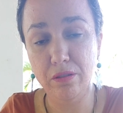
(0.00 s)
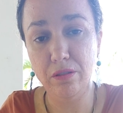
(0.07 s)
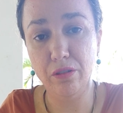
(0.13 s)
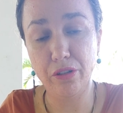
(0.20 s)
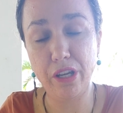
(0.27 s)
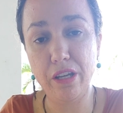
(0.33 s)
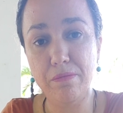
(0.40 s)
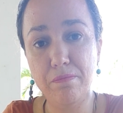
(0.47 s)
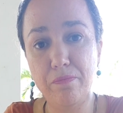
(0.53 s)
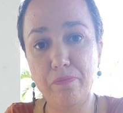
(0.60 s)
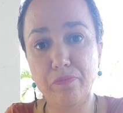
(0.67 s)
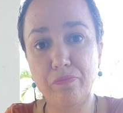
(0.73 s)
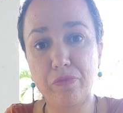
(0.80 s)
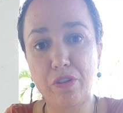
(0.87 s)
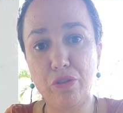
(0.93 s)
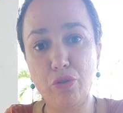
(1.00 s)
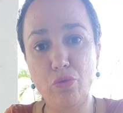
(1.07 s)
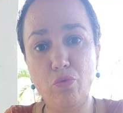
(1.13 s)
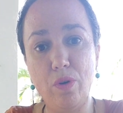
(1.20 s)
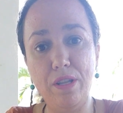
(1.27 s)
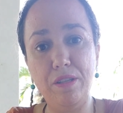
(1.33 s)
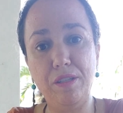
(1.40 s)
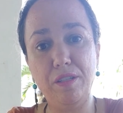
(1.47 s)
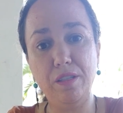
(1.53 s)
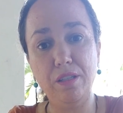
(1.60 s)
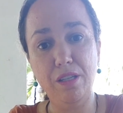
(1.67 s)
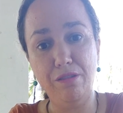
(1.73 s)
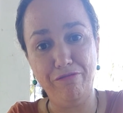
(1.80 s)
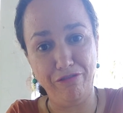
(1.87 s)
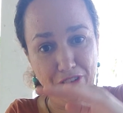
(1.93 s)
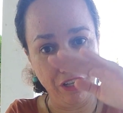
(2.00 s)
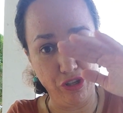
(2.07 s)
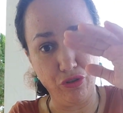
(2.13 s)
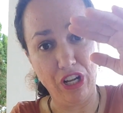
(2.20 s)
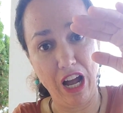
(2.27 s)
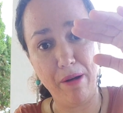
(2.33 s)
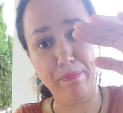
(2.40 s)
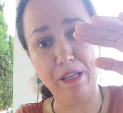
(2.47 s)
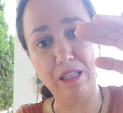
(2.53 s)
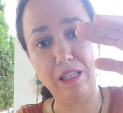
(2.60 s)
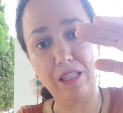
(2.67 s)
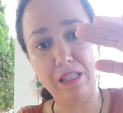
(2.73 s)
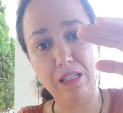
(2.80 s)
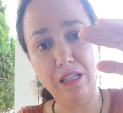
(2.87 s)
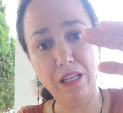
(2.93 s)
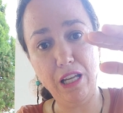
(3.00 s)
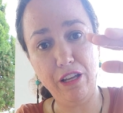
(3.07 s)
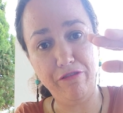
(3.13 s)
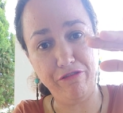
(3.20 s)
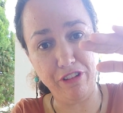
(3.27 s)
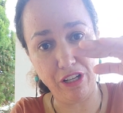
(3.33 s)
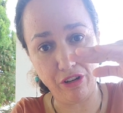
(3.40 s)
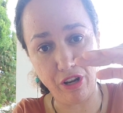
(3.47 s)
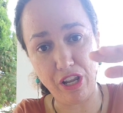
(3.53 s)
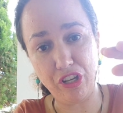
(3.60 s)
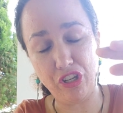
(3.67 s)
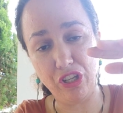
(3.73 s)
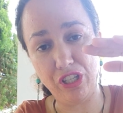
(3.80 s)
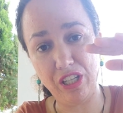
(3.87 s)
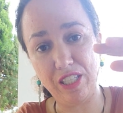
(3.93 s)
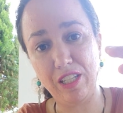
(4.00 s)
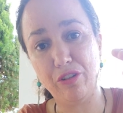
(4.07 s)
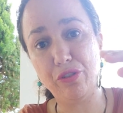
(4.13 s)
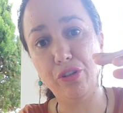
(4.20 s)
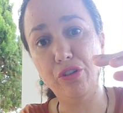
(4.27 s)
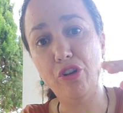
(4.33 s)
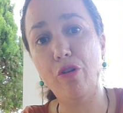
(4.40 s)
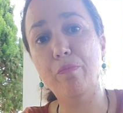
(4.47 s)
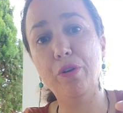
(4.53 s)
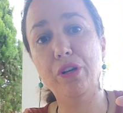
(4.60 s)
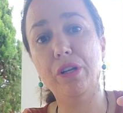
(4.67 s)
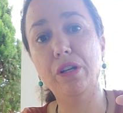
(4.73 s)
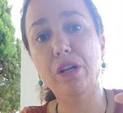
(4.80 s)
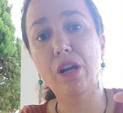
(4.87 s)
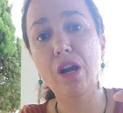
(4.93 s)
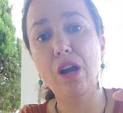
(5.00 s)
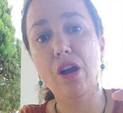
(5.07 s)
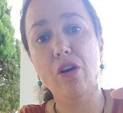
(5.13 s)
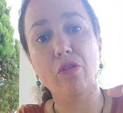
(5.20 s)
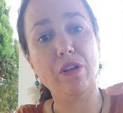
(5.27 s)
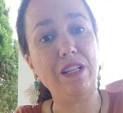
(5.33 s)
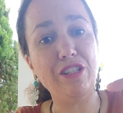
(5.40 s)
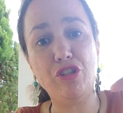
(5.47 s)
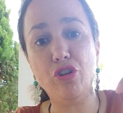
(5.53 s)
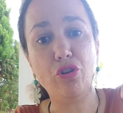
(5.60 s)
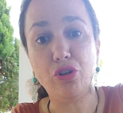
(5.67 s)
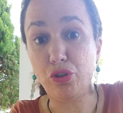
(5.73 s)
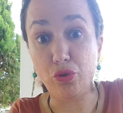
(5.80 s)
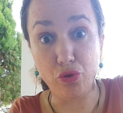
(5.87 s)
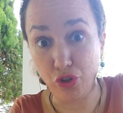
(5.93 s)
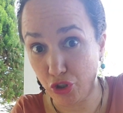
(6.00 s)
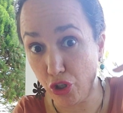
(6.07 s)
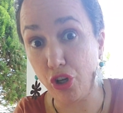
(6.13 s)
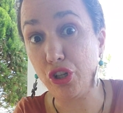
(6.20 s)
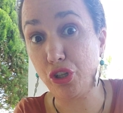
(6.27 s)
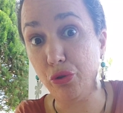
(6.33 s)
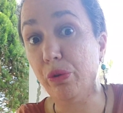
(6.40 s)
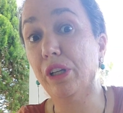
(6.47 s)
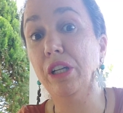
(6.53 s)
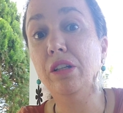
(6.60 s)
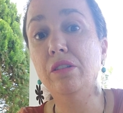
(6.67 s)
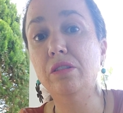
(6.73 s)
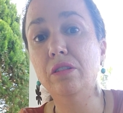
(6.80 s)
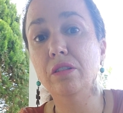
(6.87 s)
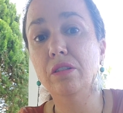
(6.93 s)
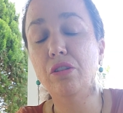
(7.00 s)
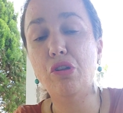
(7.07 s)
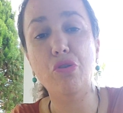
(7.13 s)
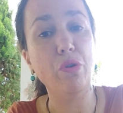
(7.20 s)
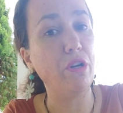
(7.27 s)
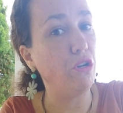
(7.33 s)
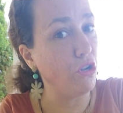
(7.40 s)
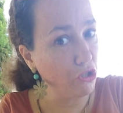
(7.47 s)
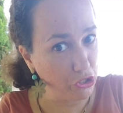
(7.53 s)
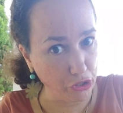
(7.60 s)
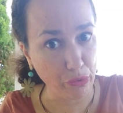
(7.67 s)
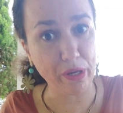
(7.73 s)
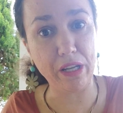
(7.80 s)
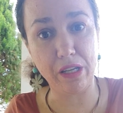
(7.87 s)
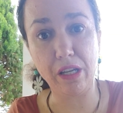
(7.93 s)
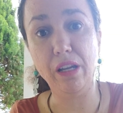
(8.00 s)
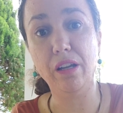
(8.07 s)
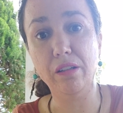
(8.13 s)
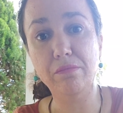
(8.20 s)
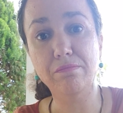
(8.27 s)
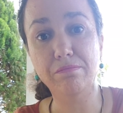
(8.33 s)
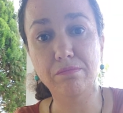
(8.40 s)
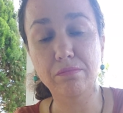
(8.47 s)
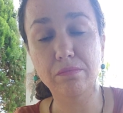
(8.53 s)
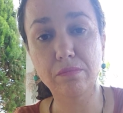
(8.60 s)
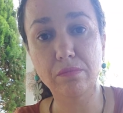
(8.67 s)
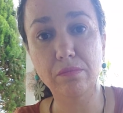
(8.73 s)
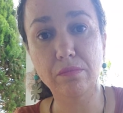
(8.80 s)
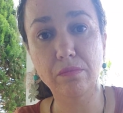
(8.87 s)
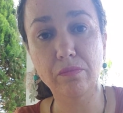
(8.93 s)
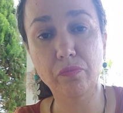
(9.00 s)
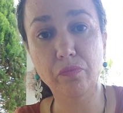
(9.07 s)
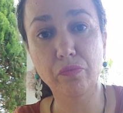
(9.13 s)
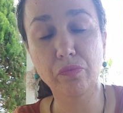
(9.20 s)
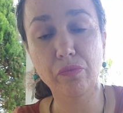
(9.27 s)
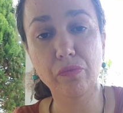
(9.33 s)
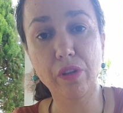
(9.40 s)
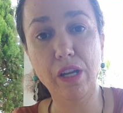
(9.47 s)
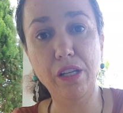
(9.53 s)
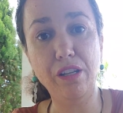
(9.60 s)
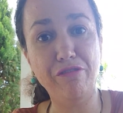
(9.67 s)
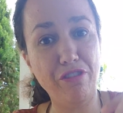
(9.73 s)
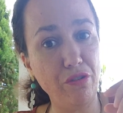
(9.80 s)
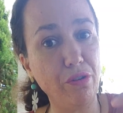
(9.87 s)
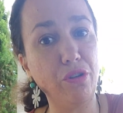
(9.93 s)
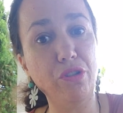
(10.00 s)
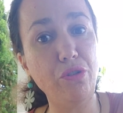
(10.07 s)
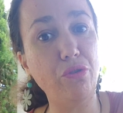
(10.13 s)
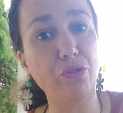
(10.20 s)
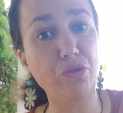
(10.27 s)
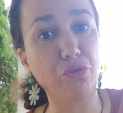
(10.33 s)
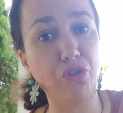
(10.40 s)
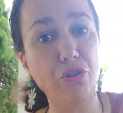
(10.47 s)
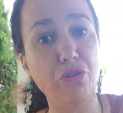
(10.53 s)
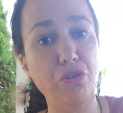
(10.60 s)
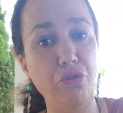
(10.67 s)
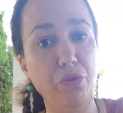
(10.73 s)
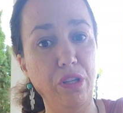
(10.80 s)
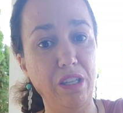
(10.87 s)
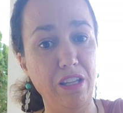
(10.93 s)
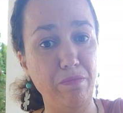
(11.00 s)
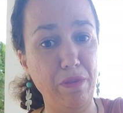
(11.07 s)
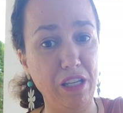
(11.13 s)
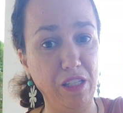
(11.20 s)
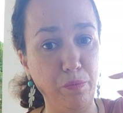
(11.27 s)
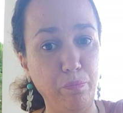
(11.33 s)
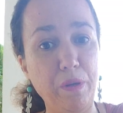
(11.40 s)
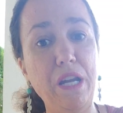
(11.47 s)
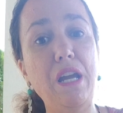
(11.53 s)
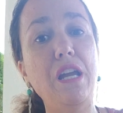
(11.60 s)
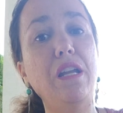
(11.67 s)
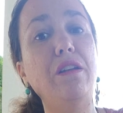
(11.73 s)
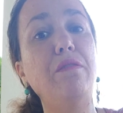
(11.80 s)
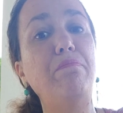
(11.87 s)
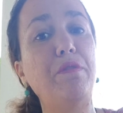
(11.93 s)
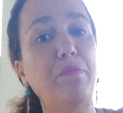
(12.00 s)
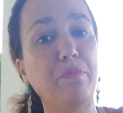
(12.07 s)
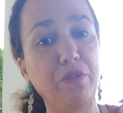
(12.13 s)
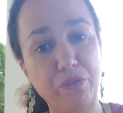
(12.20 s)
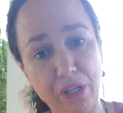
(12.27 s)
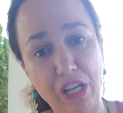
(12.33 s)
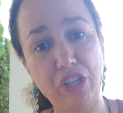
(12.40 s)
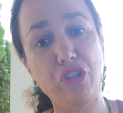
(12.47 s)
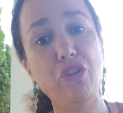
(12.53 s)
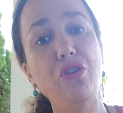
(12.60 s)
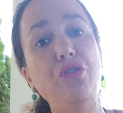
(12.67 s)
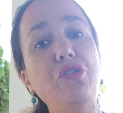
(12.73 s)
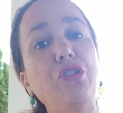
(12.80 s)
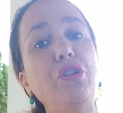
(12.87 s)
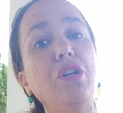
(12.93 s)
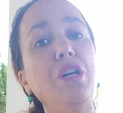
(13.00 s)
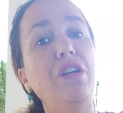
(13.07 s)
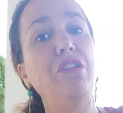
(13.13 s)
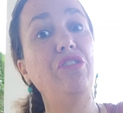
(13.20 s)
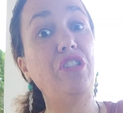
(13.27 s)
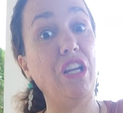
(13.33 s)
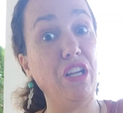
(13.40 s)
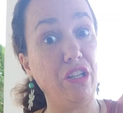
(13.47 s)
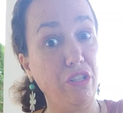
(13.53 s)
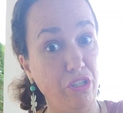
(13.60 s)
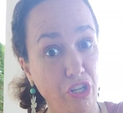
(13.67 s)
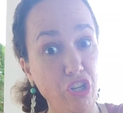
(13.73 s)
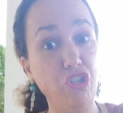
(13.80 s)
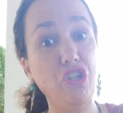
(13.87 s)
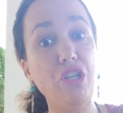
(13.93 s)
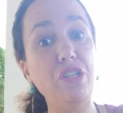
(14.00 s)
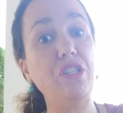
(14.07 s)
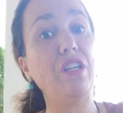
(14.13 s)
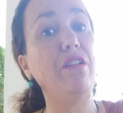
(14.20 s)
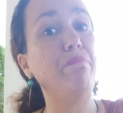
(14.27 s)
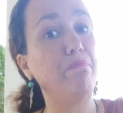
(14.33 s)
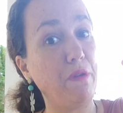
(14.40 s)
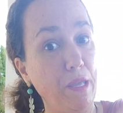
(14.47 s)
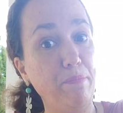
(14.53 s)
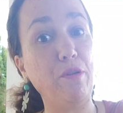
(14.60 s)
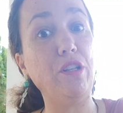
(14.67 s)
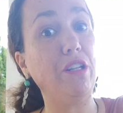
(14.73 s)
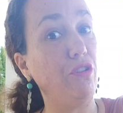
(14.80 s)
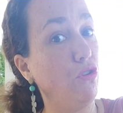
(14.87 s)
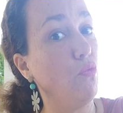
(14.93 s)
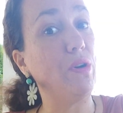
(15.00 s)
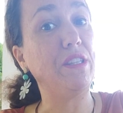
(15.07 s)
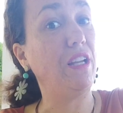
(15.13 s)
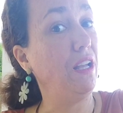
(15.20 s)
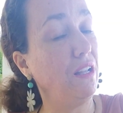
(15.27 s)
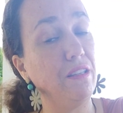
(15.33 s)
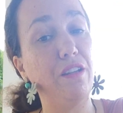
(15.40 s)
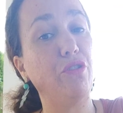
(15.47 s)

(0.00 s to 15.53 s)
okay? So once inflation happens, if it reaches a certain number, unless you go through surgery, you're not shrinking. And if you're going to go through surgery, that means pain, preparations, technicians, and people that know what the hell they